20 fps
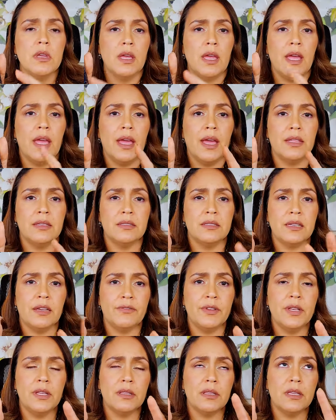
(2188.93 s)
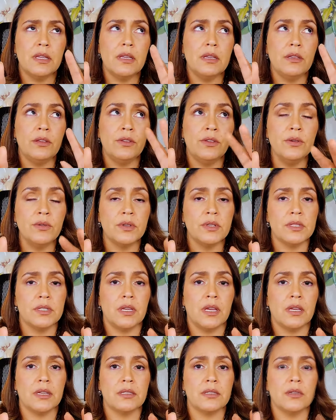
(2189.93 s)
and definitely
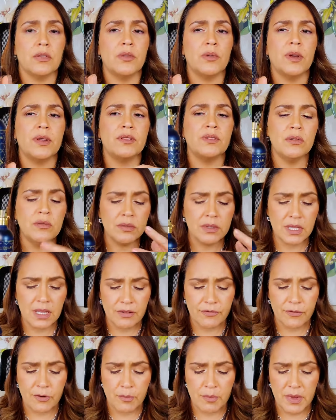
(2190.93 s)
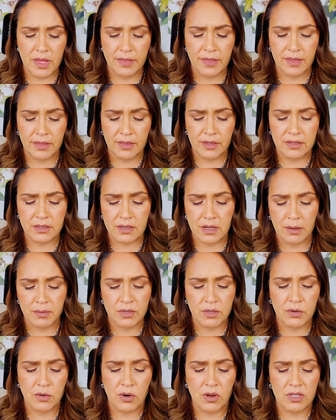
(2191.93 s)
unisex, although I don't think for me that this comes
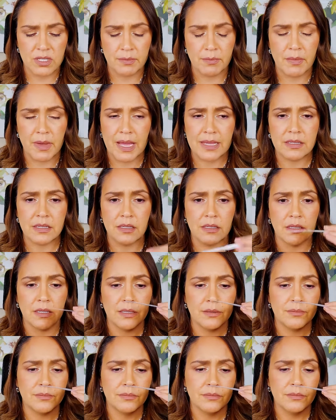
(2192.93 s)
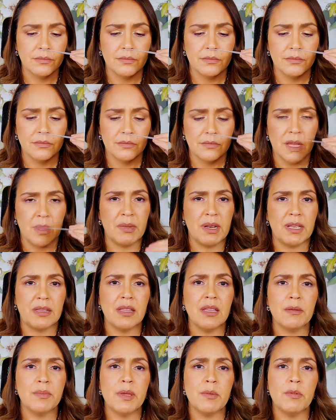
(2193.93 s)
across masculine. I mean, I
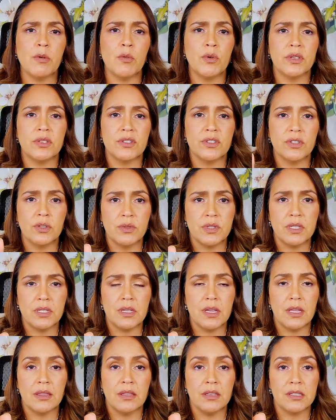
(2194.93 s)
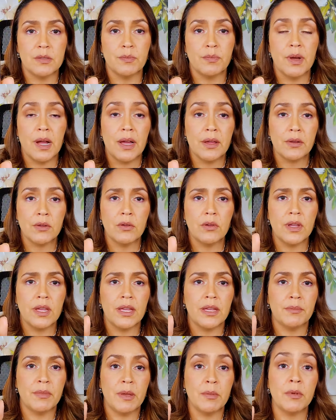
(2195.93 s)
think people would associate this bottle
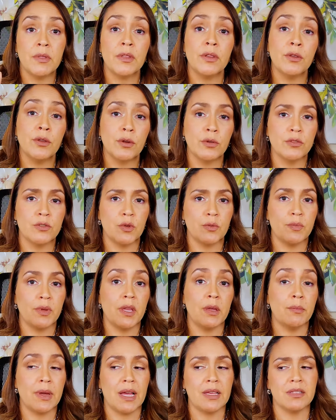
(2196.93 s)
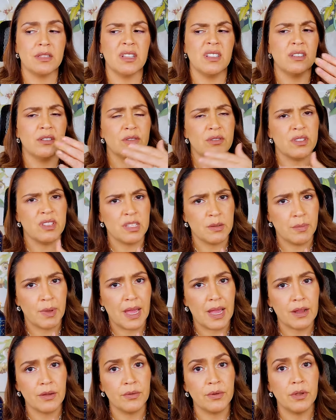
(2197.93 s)
and maybe the notes with being masculine. There's a
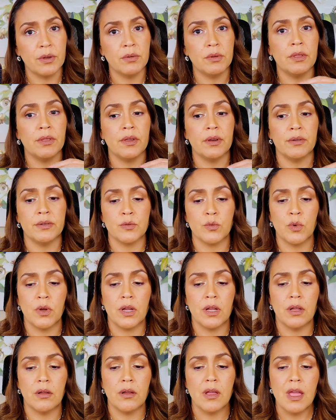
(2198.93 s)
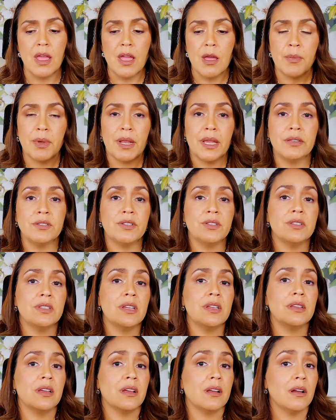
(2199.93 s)
tobacco note in there as well. But I just
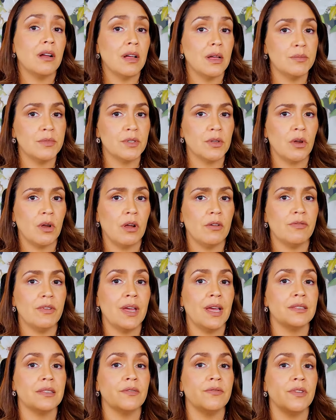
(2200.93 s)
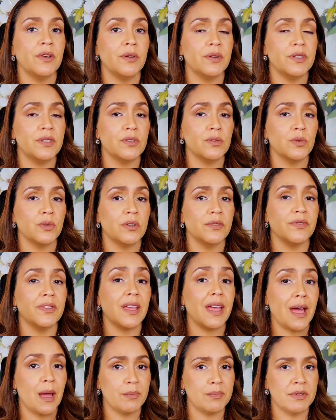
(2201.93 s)
think it comes off as a very sort of
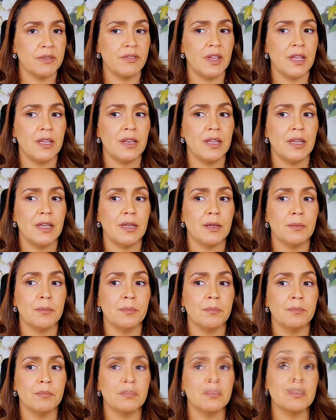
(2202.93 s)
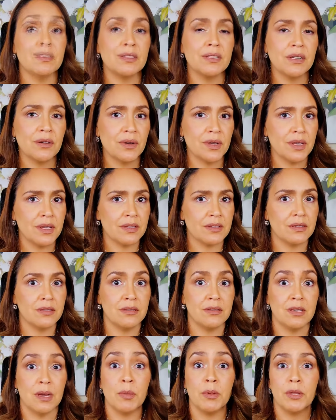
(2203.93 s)
captivating, mysterious
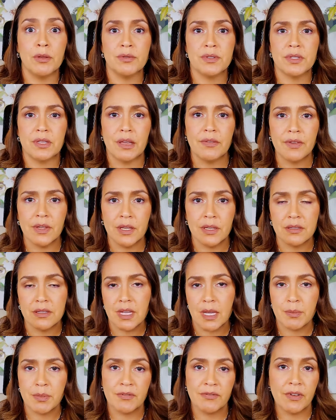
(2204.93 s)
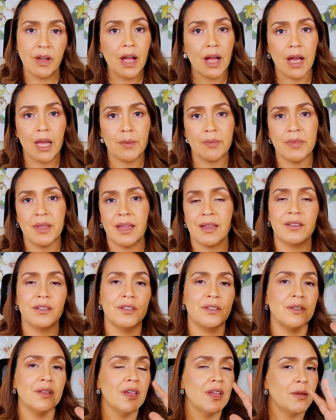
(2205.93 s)
007 type of vibe that
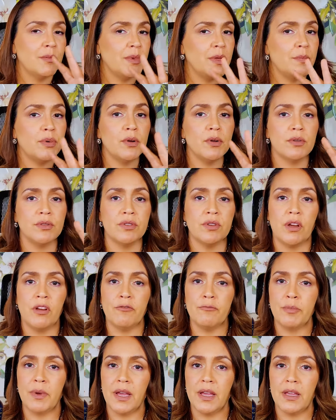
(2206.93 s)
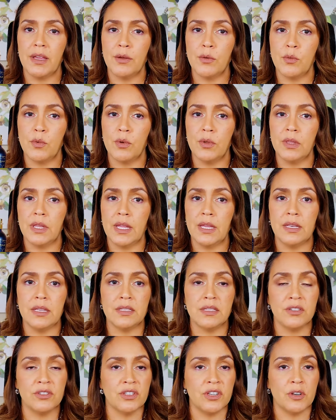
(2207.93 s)
could be pulled off by
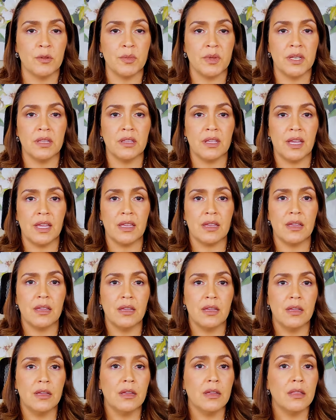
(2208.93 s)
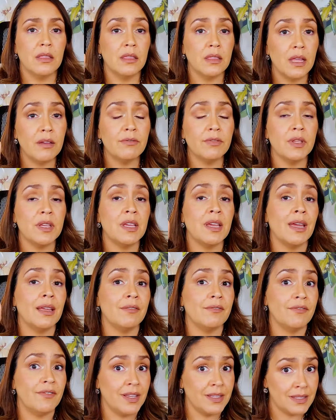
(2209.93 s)
ladies and gentlemen alike. Lovely
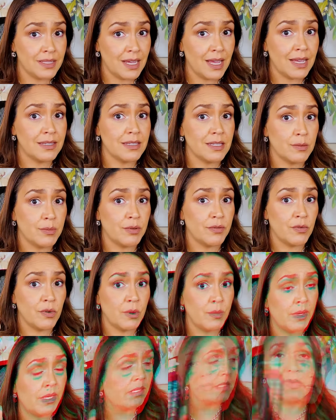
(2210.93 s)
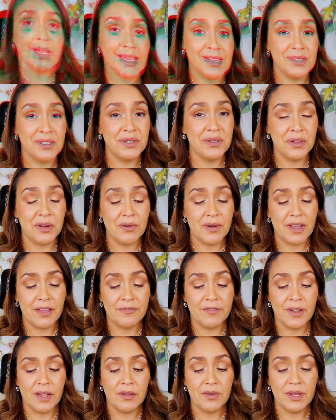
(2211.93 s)
and fantastic performance. As you know, I
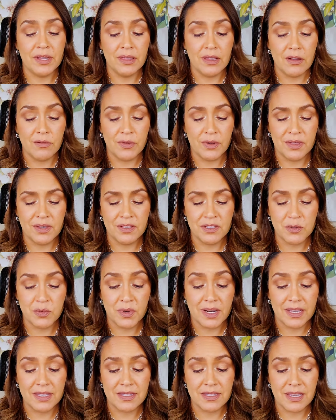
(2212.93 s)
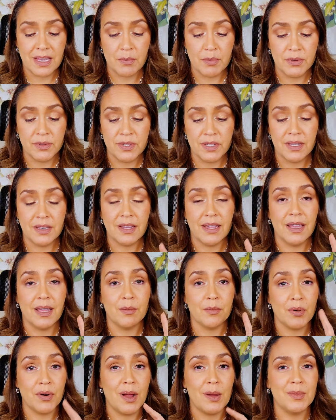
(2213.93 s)
fell in love with this when I sampled it
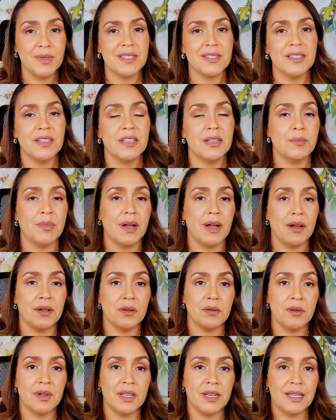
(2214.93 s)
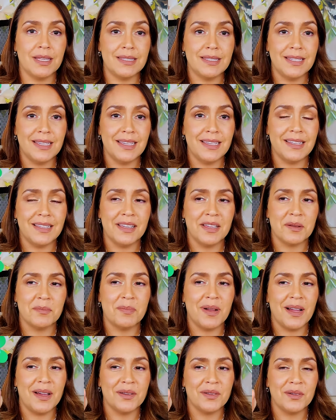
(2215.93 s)
and promised to get a bottle. And I did get a
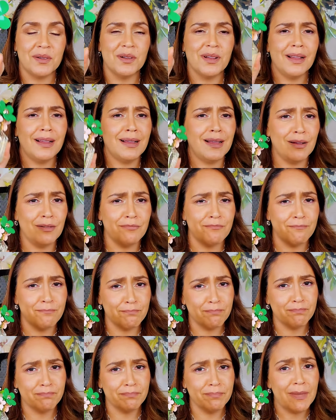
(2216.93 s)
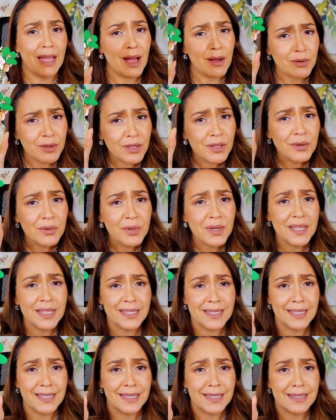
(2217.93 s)
bottle. Oh, how cute
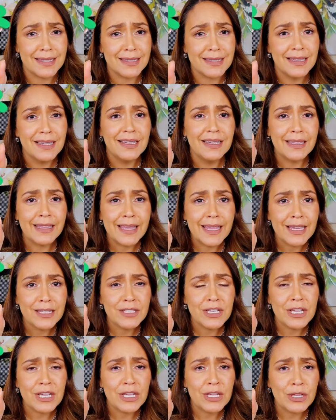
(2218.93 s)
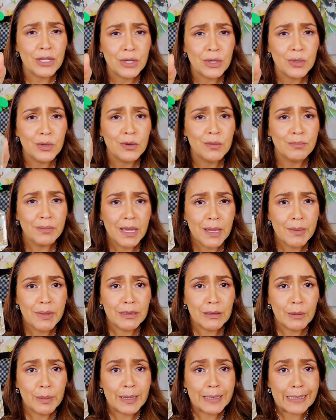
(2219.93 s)
is this? Kitschy, cute, and maybe a
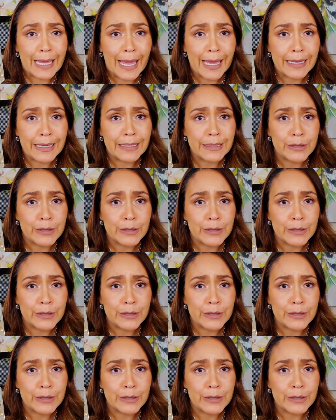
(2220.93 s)
little bit tacky